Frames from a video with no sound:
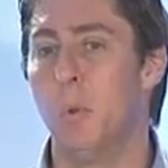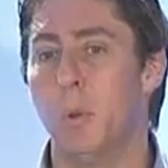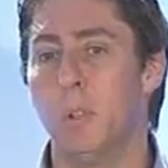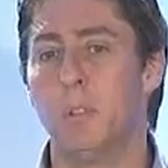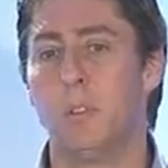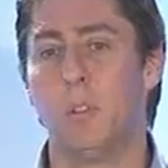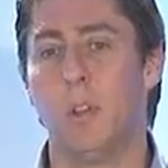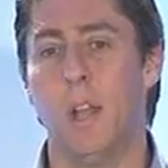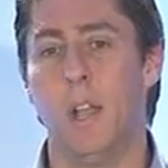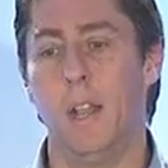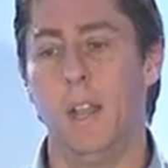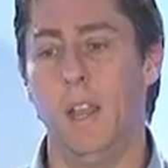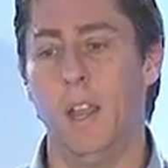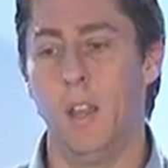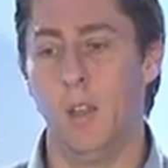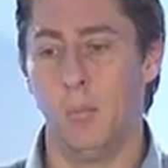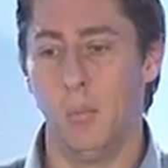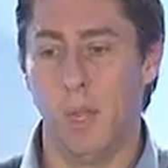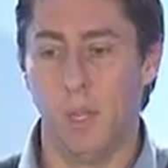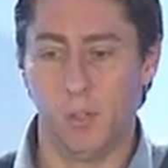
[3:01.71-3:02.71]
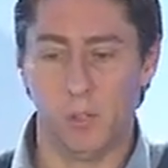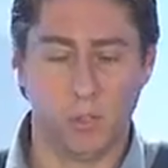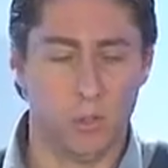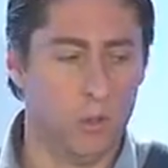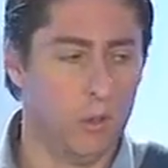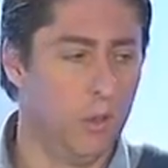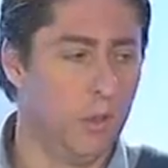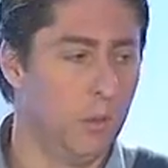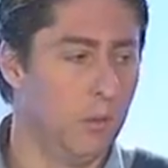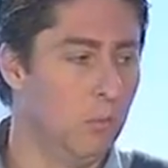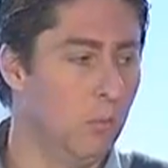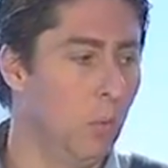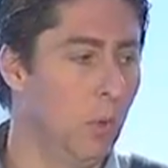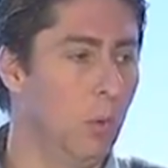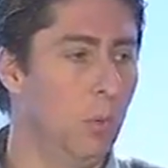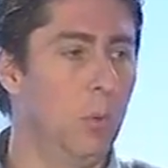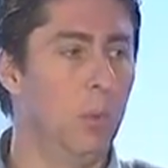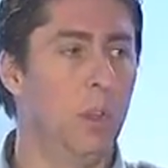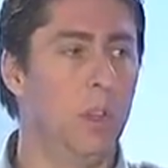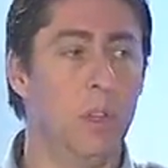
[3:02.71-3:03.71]
but let's try it again and make sure that we
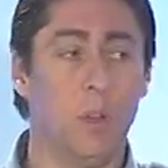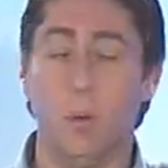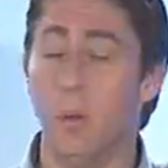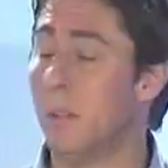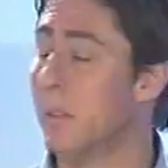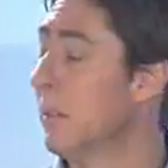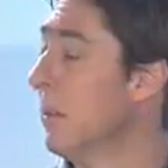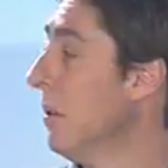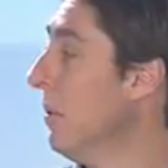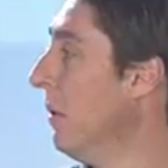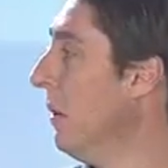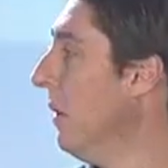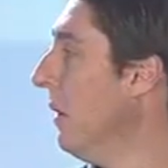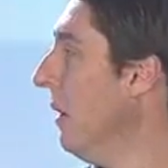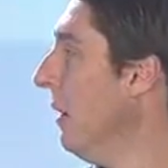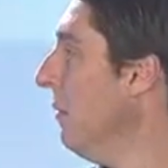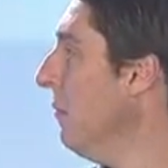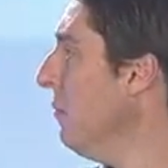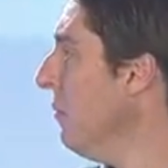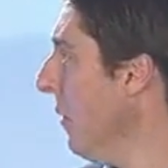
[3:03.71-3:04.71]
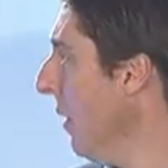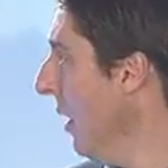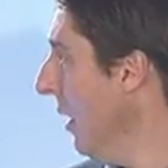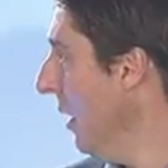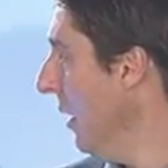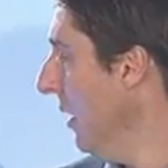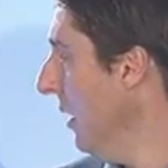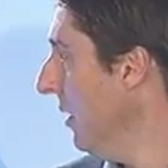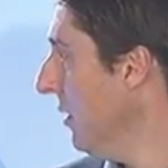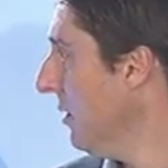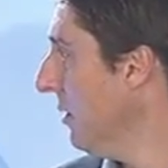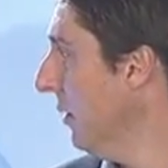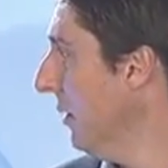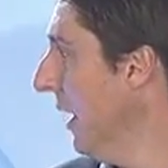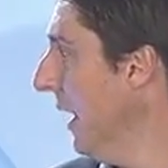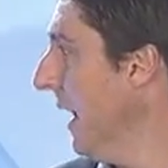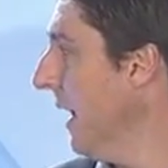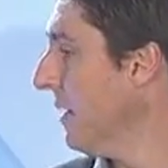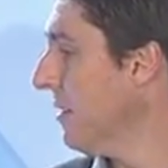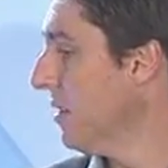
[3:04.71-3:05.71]
really know what's going on. So
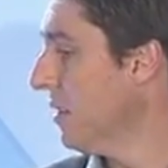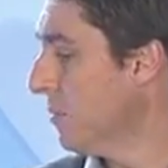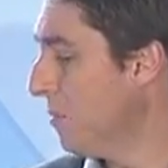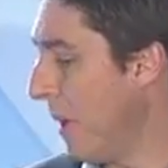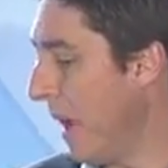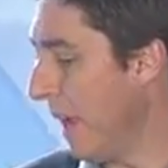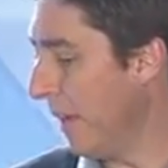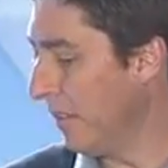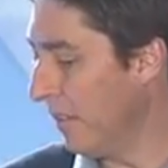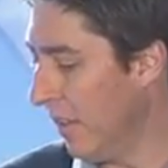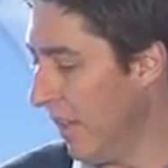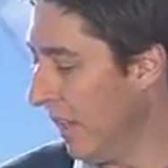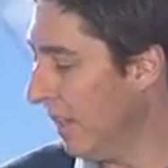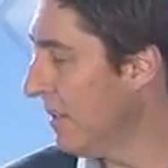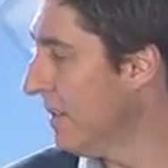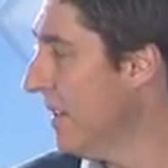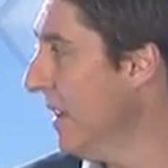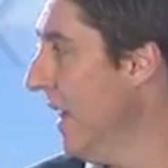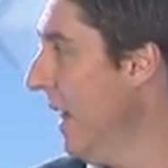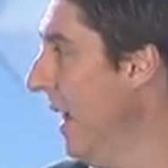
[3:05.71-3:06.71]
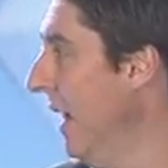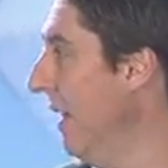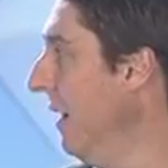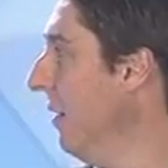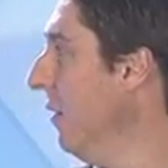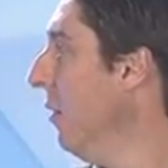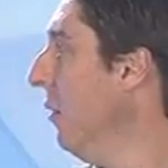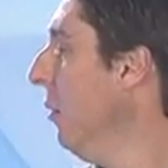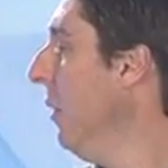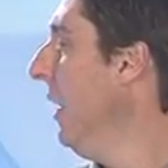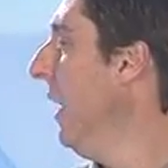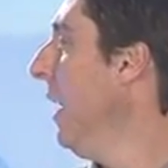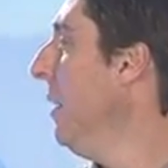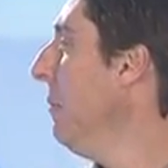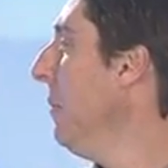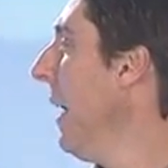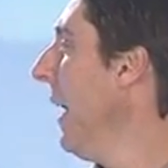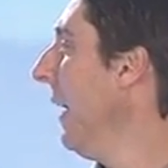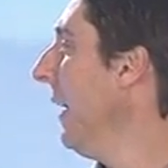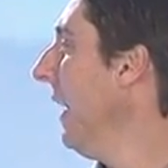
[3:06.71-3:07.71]
they asked us back the next day. We
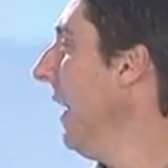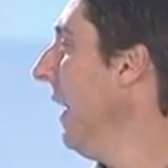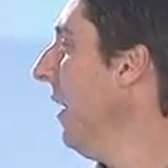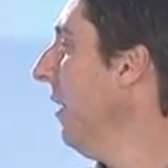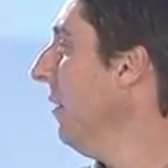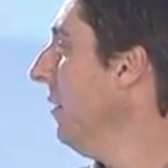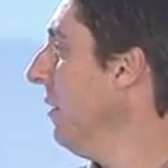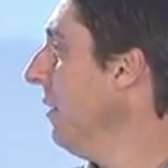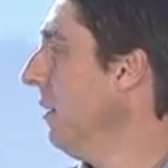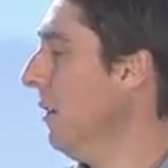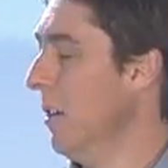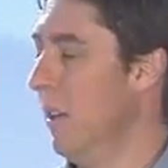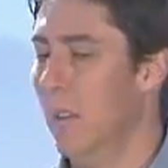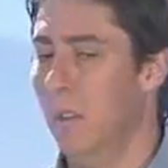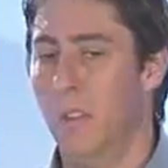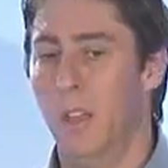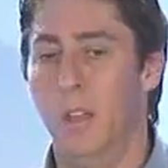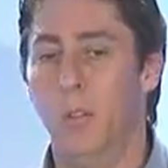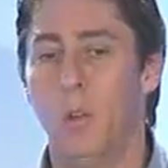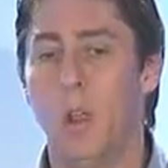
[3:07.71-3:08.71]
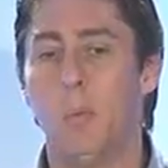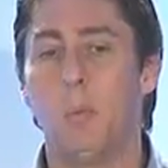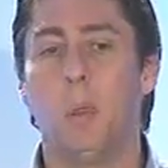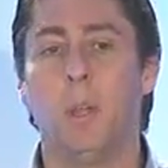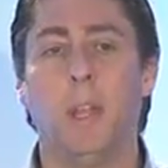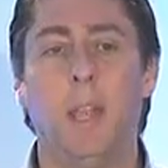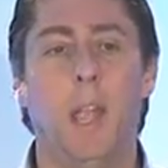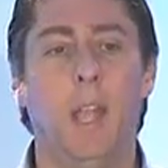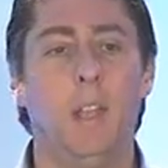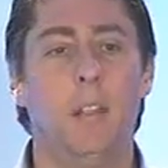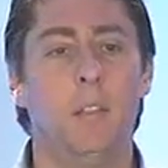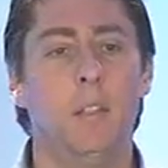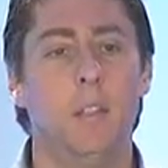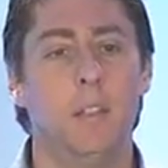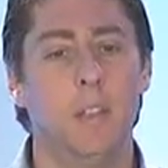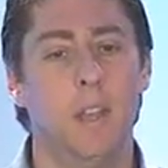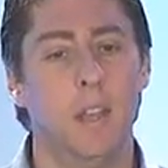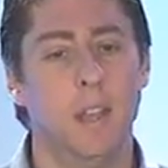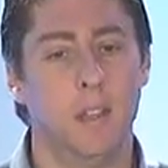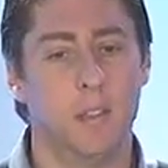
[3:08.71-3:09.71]
came back out. They replicated the
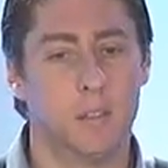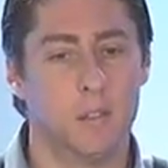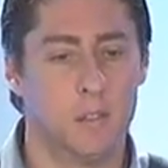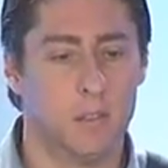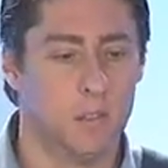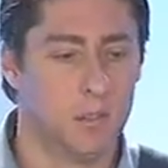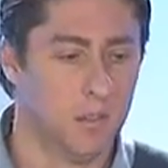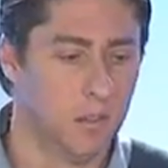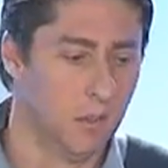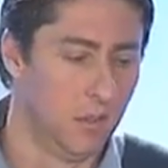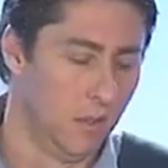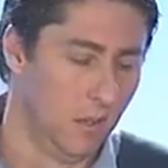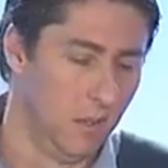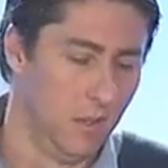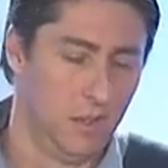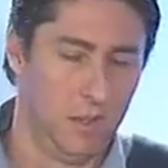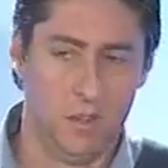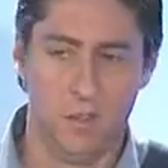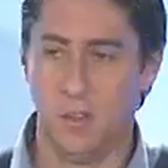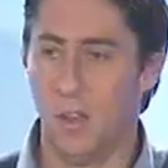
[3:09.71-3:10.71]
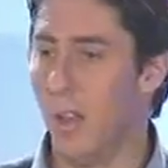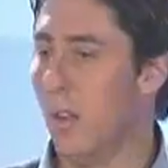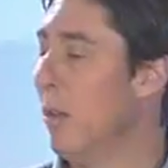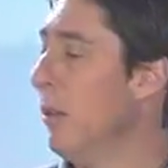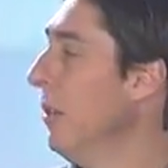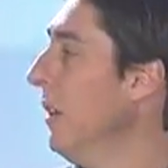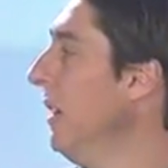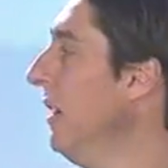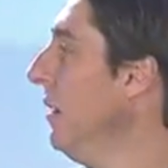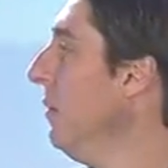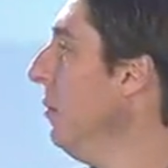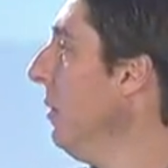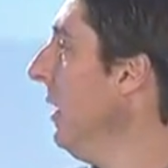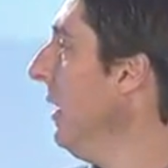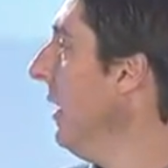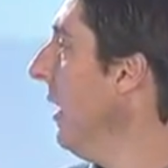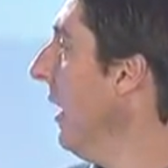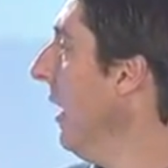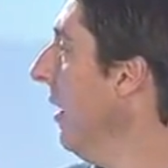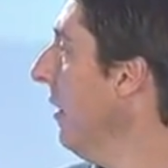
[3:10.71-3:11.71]
test. Not only did
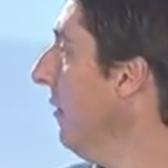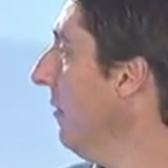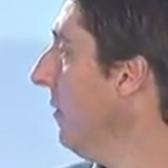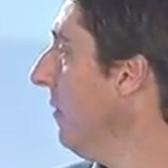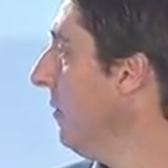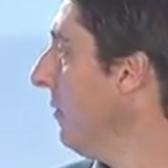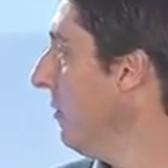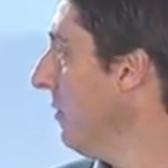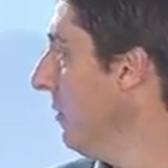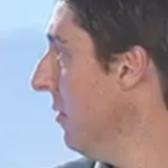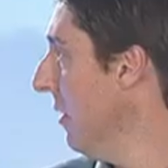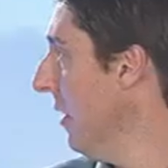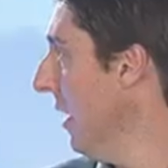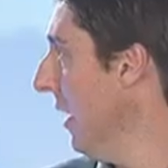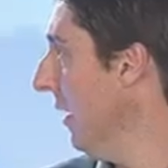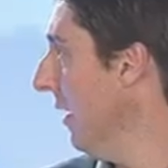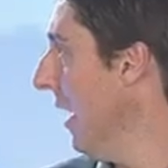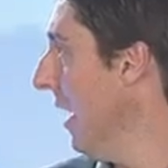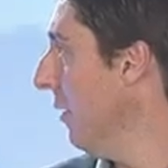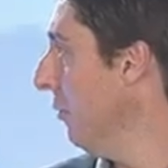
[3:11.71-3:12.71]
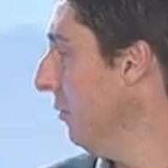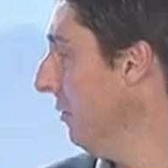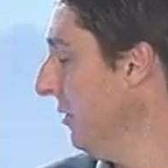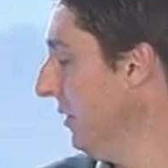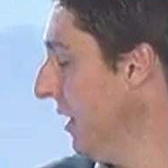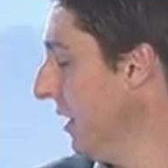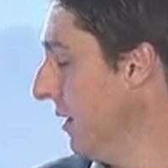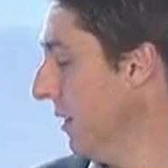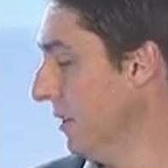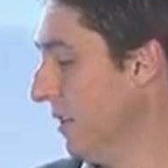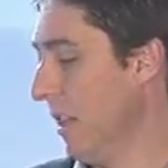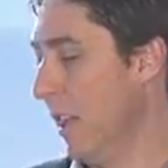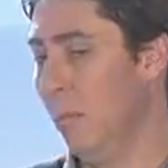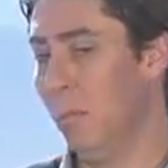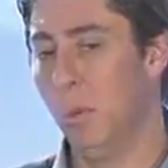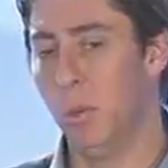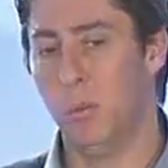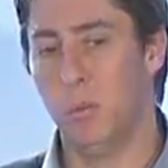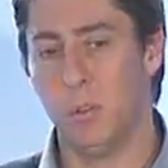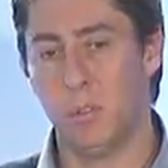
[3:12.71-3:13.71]
we get the same
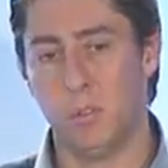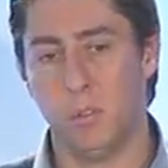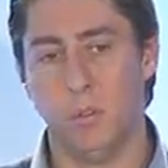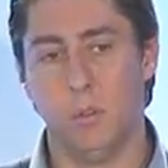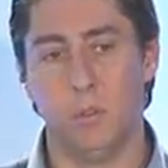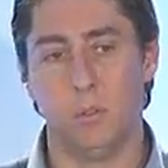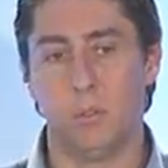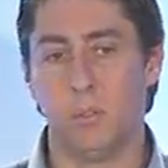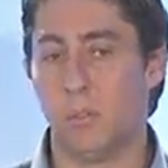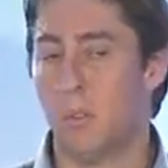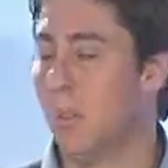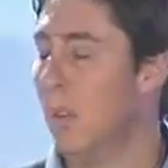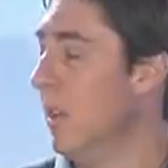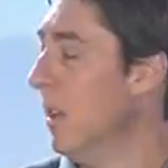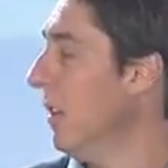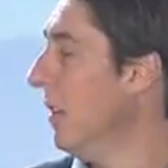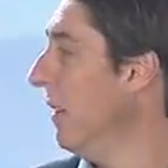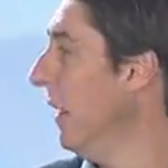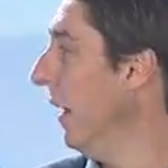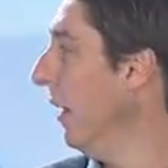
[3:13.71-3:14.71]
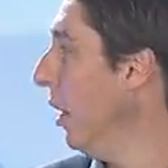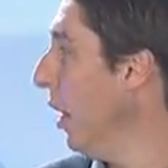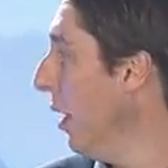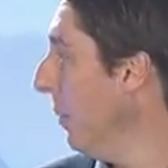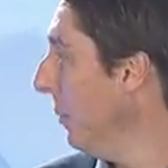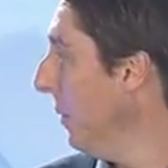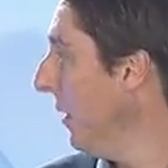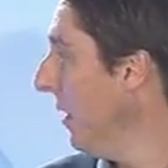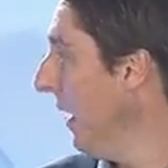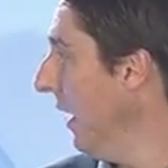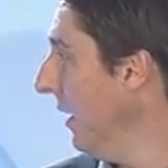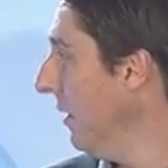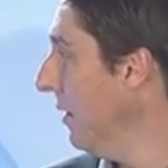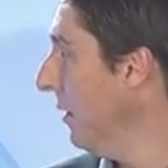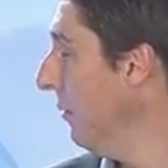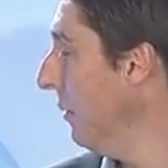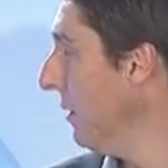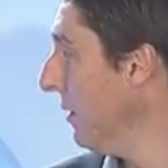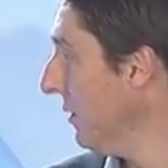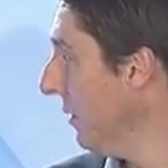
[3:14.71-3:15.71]
good results, they computated
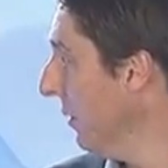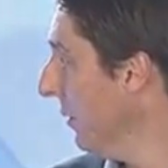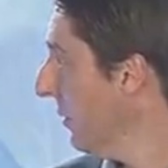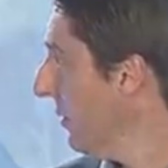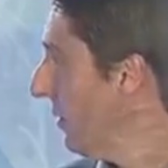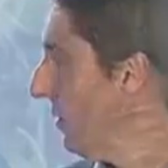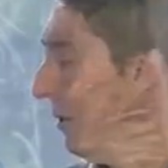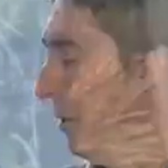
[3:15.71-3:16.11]
the results,